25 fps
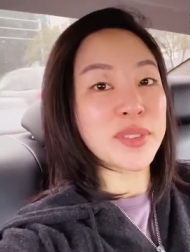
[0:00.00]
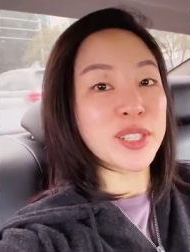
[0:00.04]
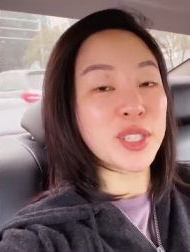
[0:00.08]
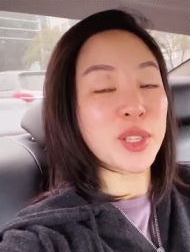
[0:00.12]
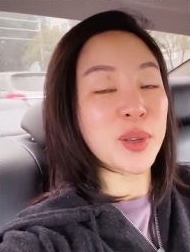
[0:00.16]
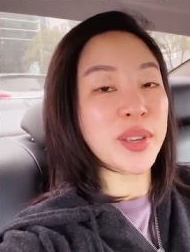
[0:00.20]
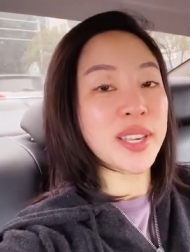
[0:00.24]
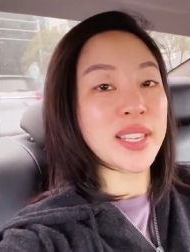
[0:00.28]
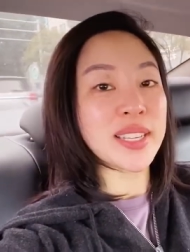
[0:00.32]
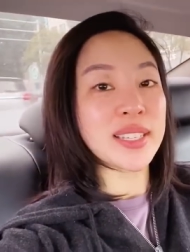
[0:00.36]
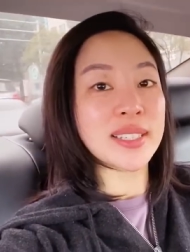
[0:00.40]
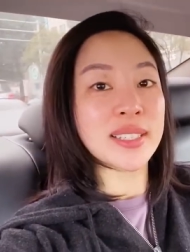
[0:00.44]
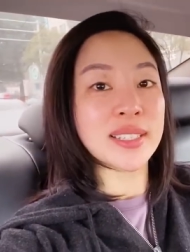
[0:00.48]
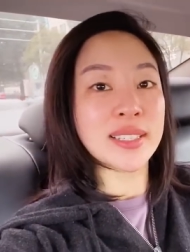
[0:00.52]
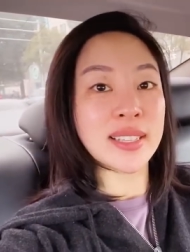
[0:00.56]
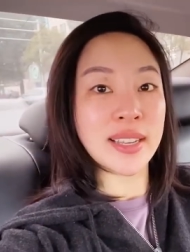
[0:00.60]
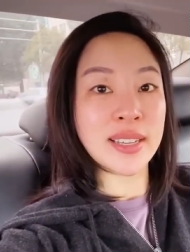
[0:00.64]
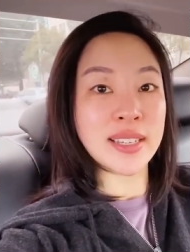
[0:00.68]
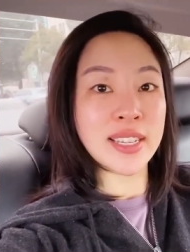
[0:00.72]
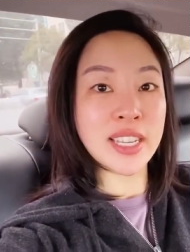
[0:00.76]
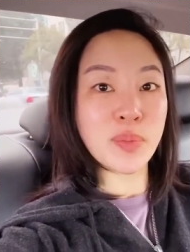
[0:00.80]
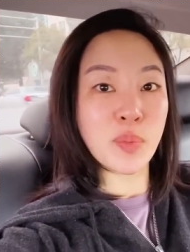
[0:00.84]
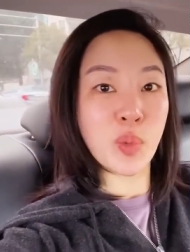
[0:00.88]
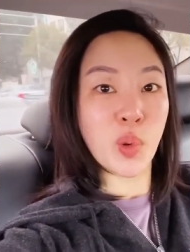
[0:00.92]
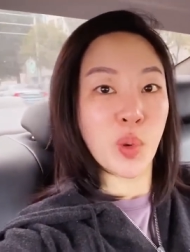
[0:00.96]
So it is
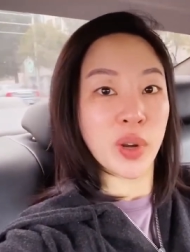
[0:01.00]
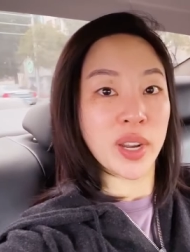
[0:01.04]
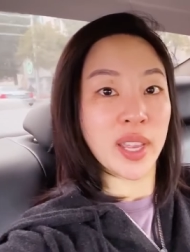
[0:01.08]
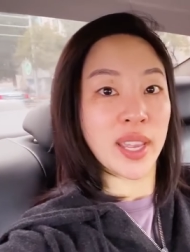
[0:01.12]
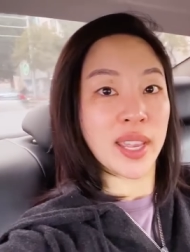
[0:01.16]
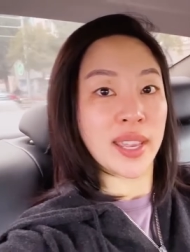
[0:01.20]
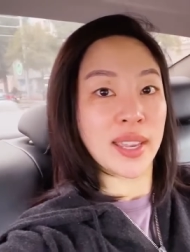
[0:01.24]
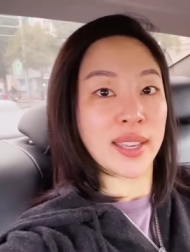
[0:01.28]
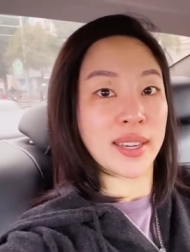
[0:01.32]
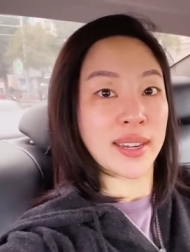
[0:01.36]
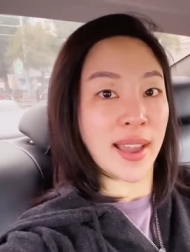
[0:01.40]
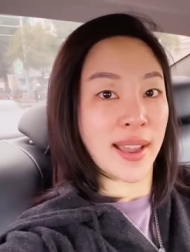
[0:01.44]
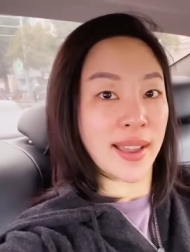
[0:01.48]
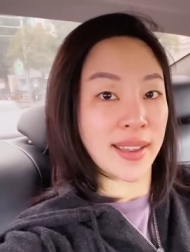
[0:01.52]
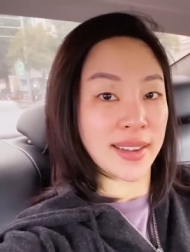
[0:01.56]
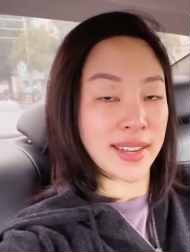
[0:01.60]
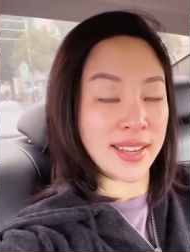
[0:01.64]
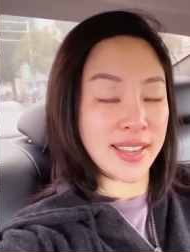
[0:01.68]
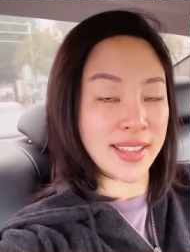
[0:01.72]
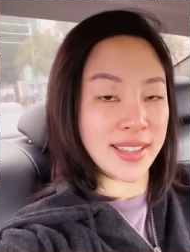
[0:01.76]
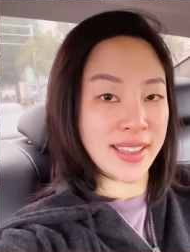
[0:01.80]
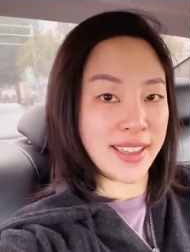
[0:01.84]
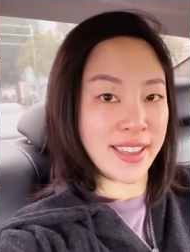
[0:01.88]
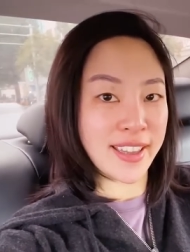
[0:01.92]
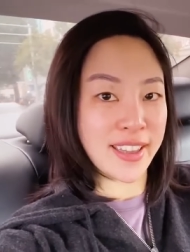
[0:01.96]
Sunday morning, 9
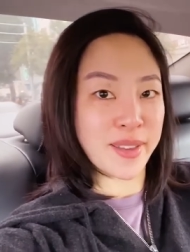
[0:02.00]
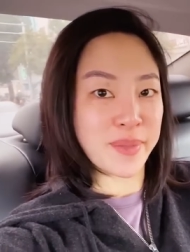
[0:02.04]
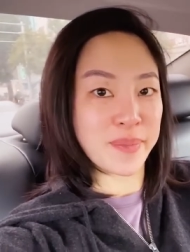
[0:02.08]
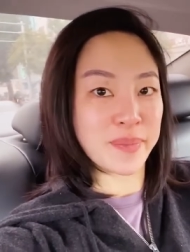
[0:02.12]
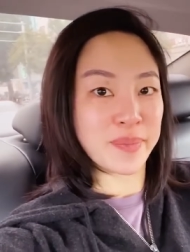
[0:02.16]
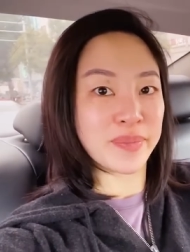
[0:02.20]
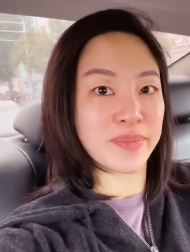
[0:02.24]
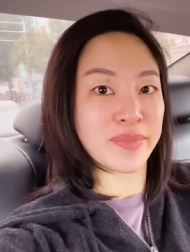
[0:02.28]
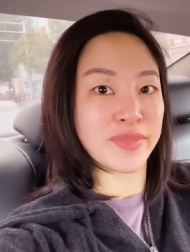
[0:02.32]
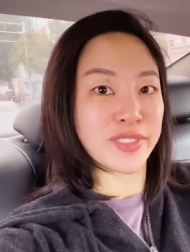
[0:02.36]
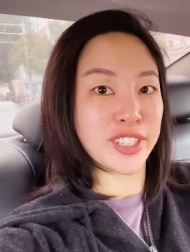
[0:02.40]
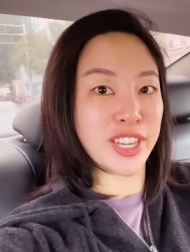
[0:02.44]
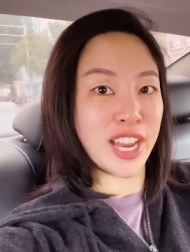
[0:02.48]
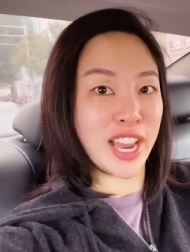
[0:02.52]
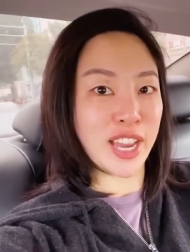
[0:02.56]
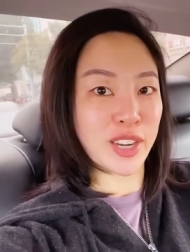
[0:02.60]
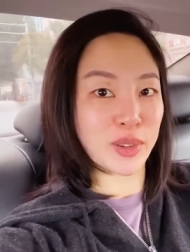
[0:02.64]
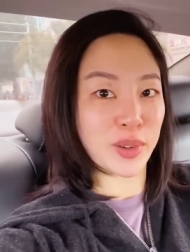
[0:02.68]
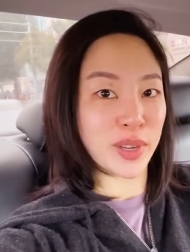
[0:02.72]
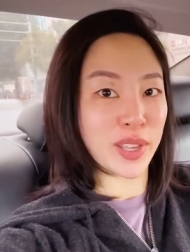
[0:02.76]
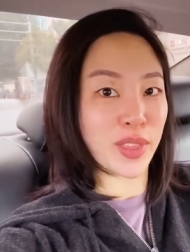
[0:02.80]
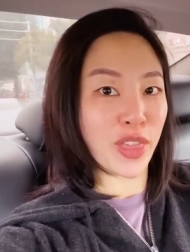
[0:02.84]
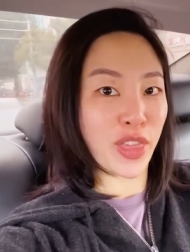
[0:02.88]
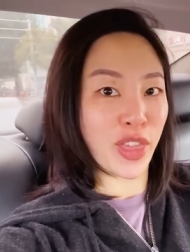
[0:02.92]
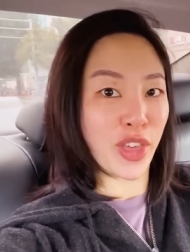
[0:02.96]
a.m.,
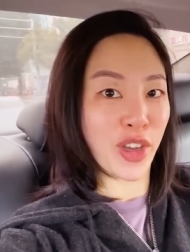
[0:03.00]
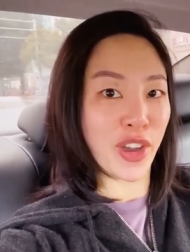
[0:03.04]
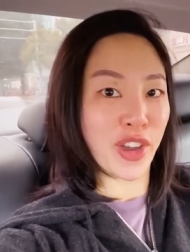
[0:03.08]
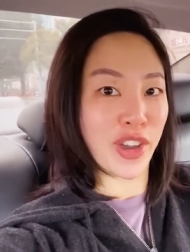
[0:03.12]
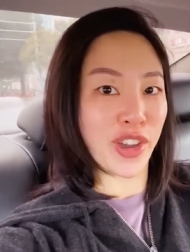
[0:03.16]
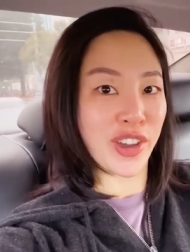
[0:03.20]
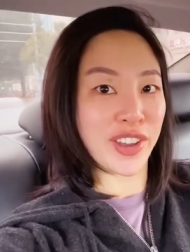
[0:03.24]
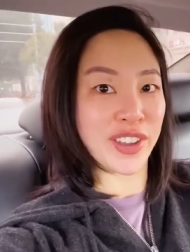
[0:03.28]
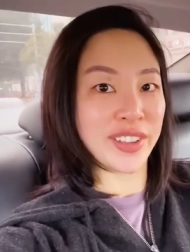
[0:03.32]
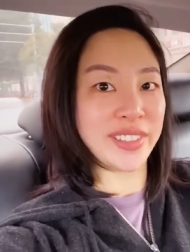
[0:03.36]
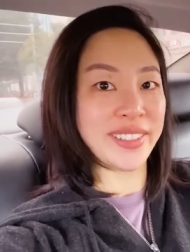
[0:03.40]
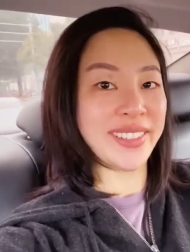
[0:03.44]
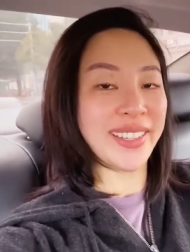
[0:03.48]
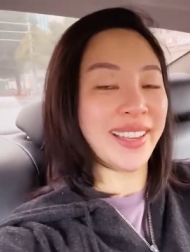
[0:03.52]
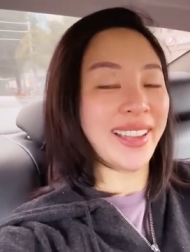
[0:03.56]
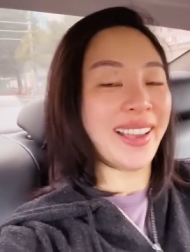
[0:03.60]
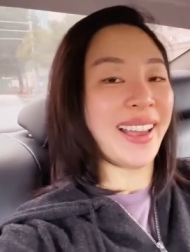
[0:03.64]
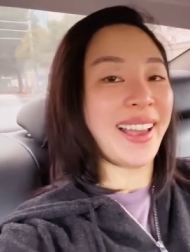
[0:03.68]
January 3rd,